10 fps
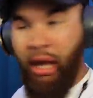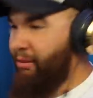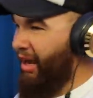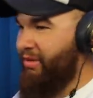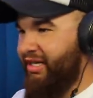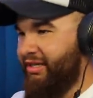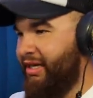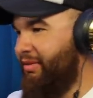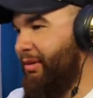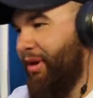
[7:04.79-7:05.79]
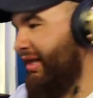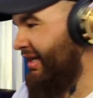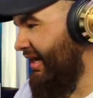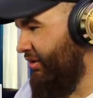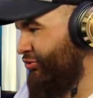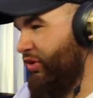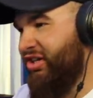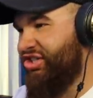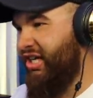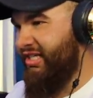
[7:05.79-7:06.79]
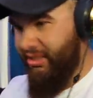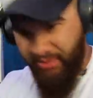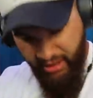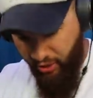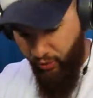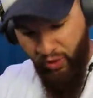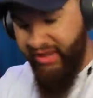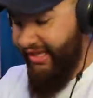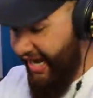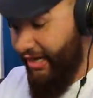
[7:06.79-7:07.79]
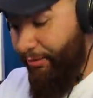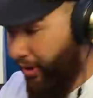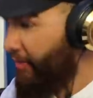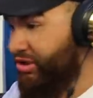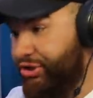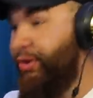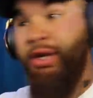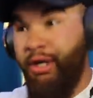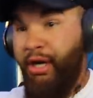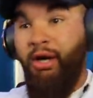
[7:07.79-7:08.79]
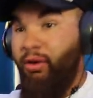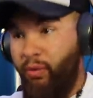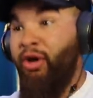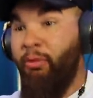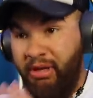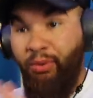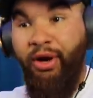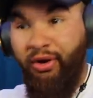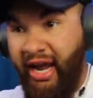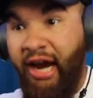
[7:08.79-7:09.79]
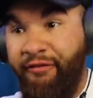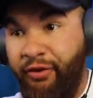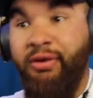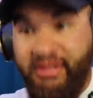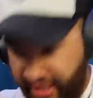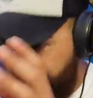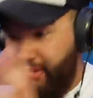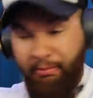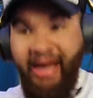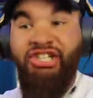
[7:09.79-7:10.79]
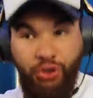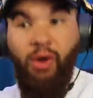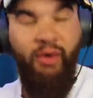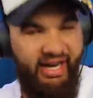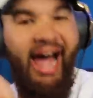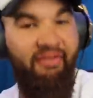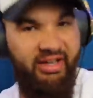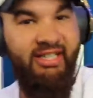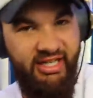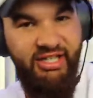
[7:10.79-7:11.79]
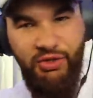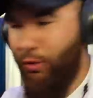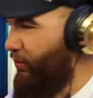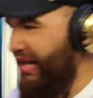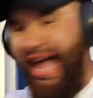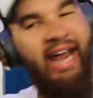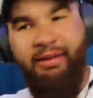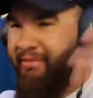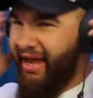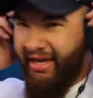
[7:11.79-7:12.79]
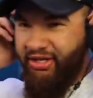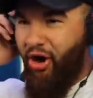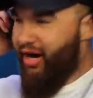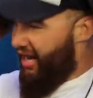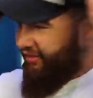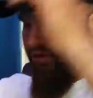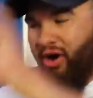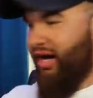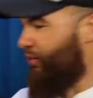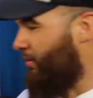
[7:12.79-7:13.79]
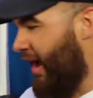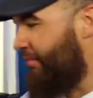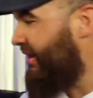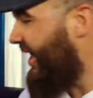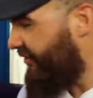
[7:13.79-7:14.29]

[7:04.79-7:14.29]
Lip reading: That might be the thumbnail. Probably not. That was real cheesy. But yo, one thing I can promise you, we're gonna be real careful to make sure we dive into this group. We got it, man. If y'all gotta remind me